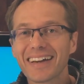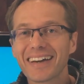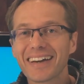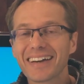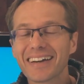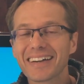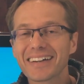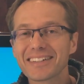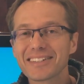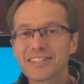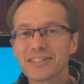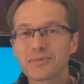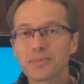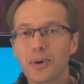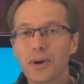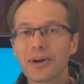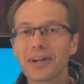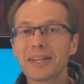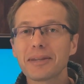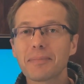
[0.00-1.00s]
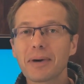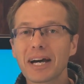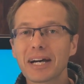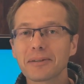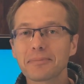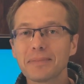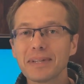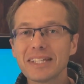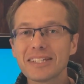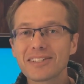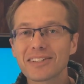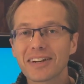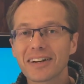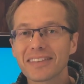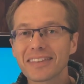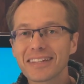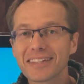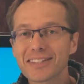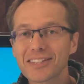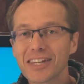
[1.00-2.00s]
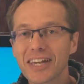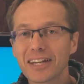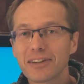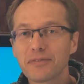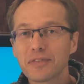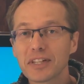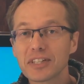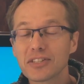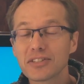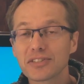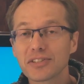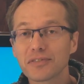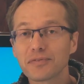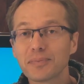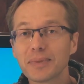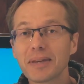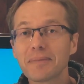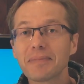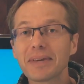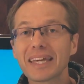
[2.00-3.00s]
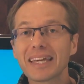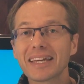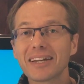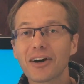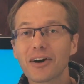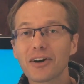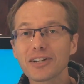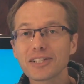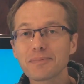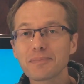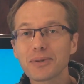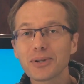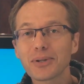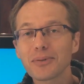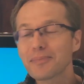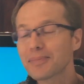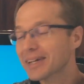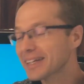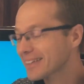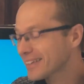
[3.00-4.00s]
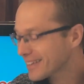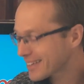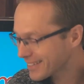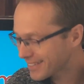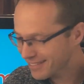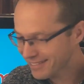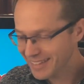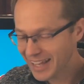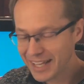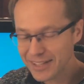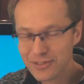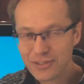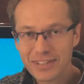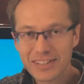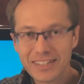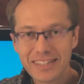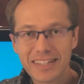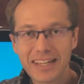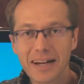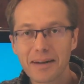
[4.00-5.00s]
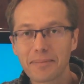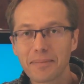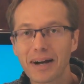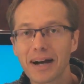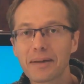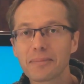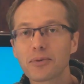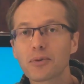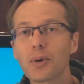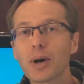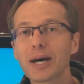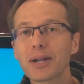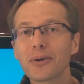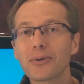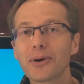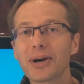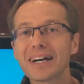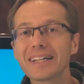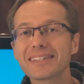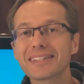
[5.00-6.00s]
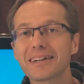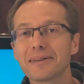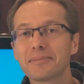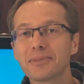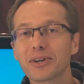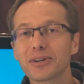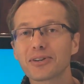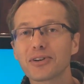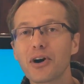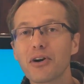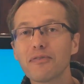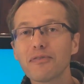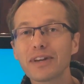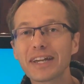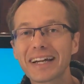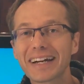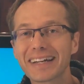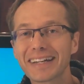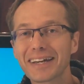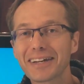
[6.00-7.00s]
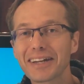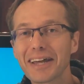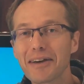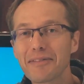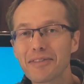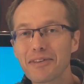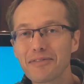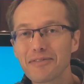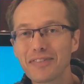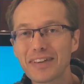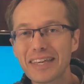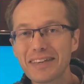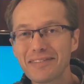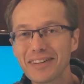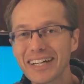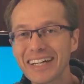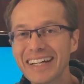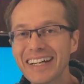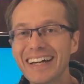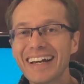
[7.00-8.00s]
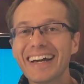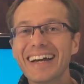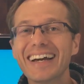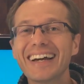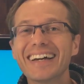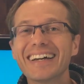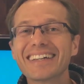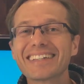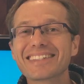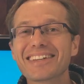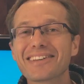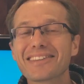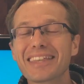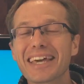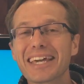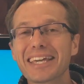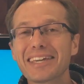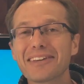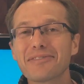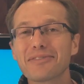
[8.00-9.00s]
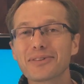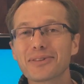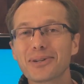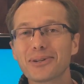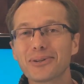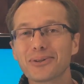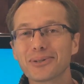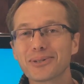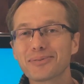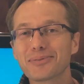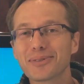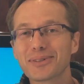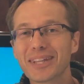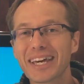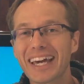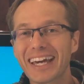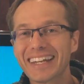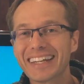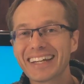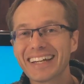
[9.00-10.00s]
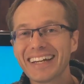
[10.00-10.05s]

Uh, she's worried about me, so I think she had visions of me being in hospital, but as you can see, I'm, I'm quite all right. I'm not coughing. I don't have the fever. So thank you for the Lord for that.